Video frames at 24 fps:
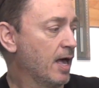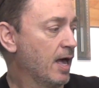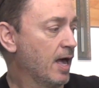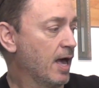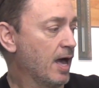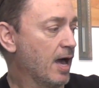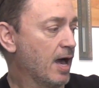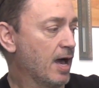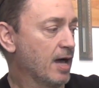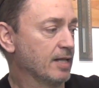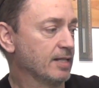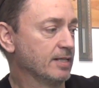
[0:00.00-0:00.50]

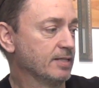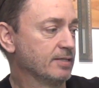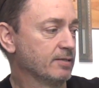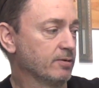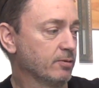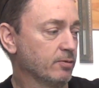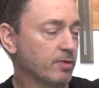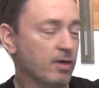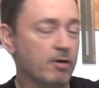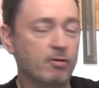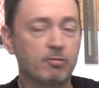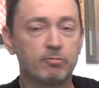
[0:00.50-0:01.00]
And
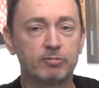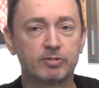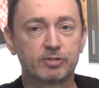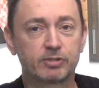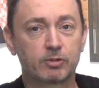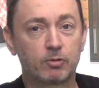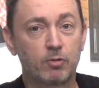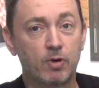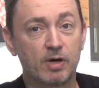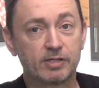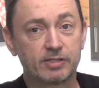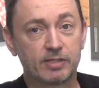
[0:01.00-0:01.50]
although it was
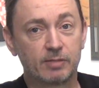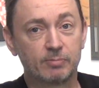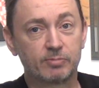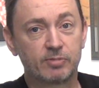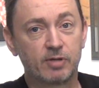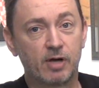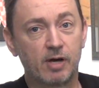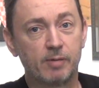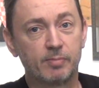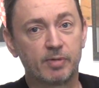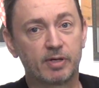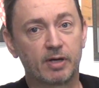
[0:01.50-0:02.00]
quite some
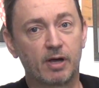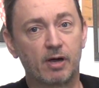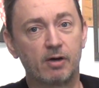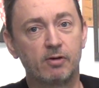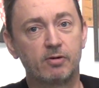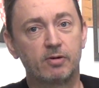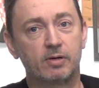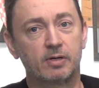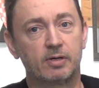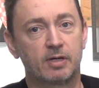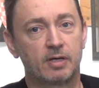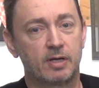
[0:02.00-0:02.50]
time
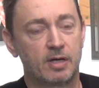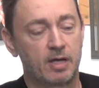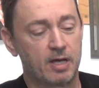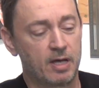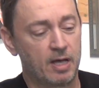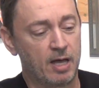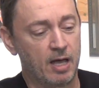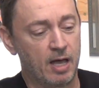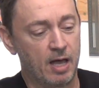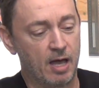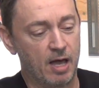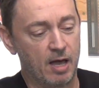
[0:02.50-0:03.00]
ago,
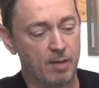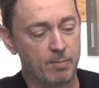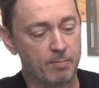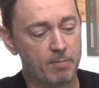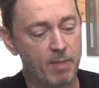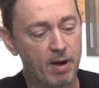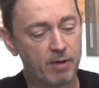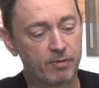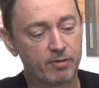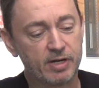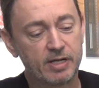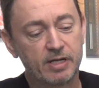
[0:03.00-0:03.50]

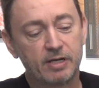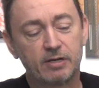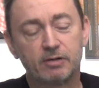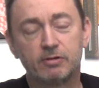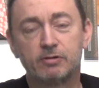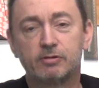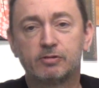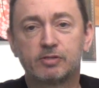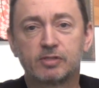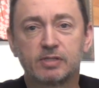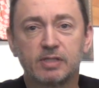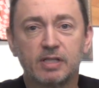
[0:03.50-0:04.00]
Murray,
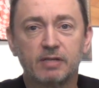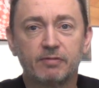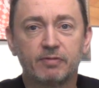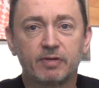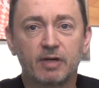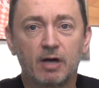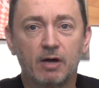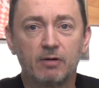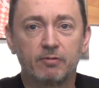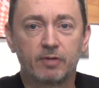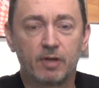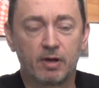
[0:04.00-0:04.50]
who's living
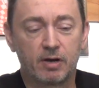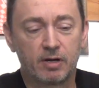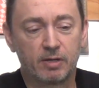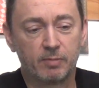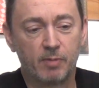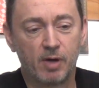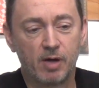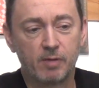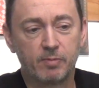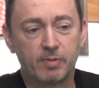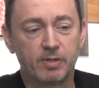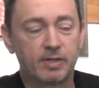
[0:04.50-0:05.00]
over there at the
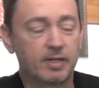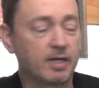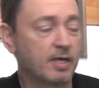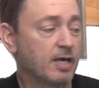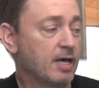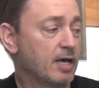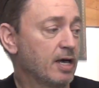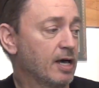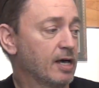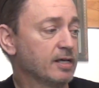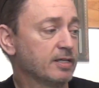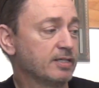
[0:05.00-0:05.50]
moment,
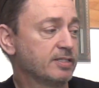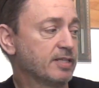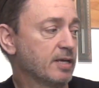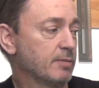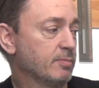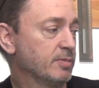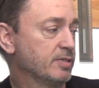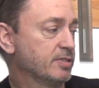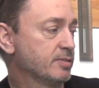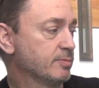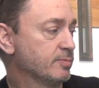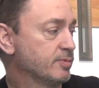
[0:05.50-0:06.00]
has sent
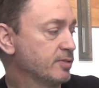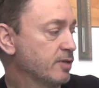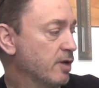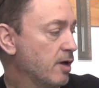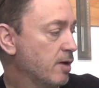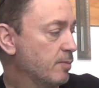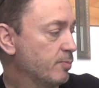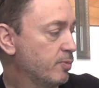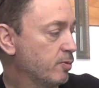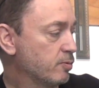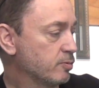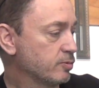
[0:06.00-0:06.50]
me some
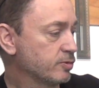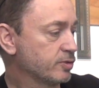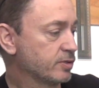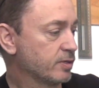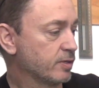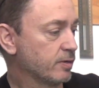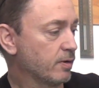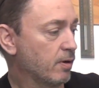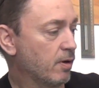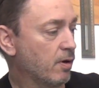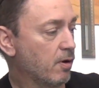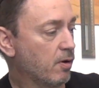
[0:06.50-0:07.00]
samples
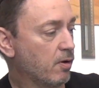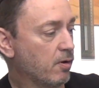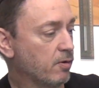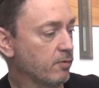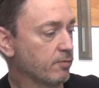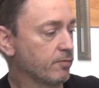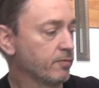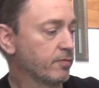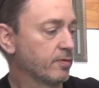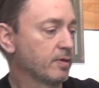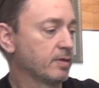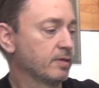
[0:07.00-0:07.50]

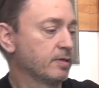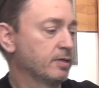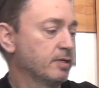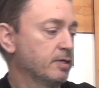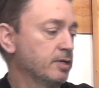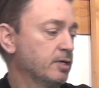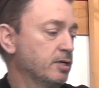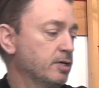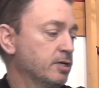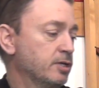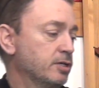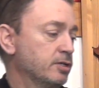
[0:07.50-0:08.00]
of
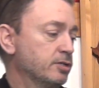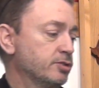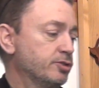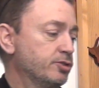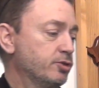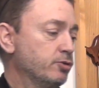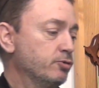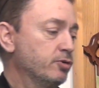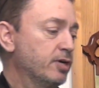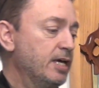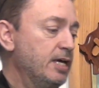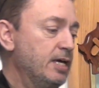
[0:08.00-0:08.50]

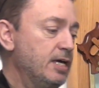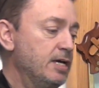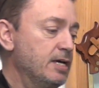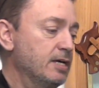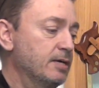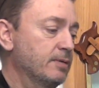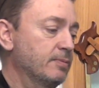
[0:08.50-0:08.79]
Tsugi.